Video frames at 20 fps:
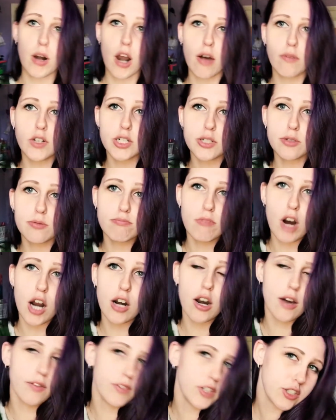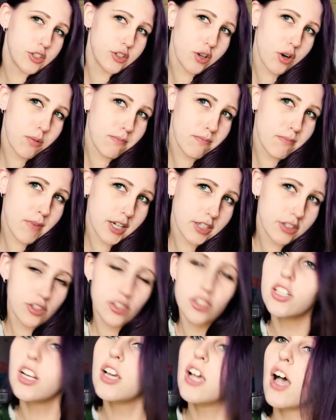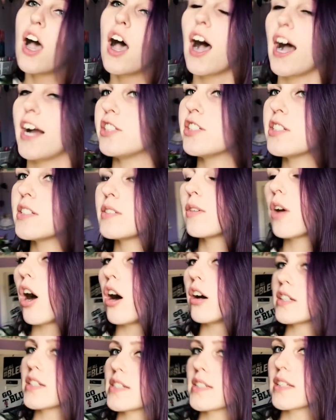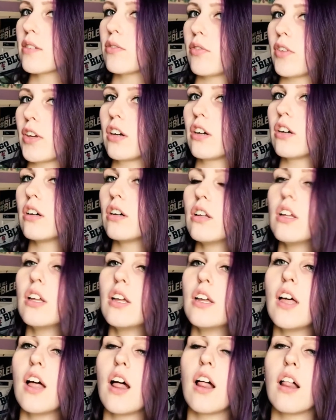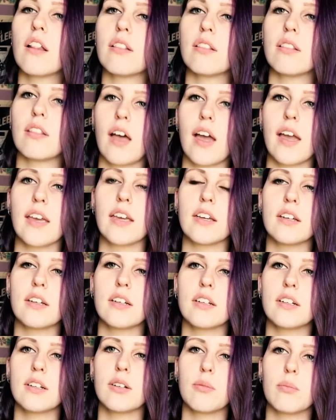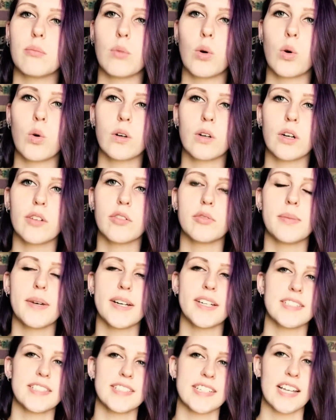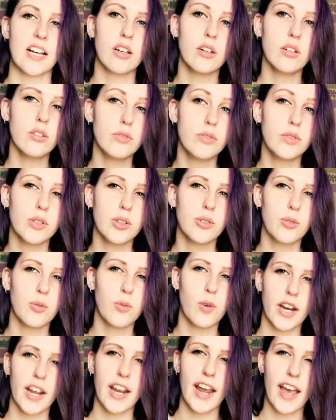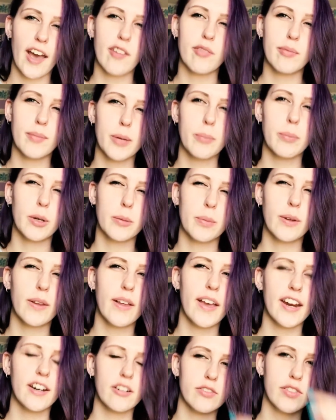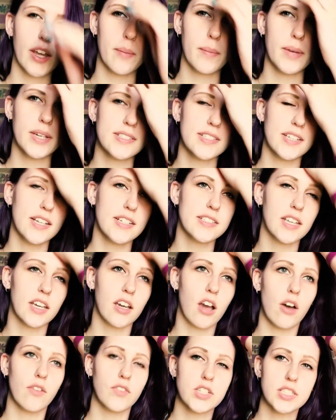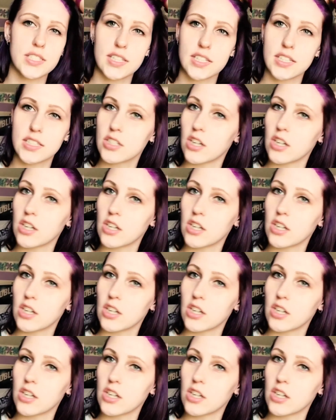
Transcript: love it. I love it so much. I just honestly feel like more of myself when I have my purple hair, if that makes sense. Like obviously it's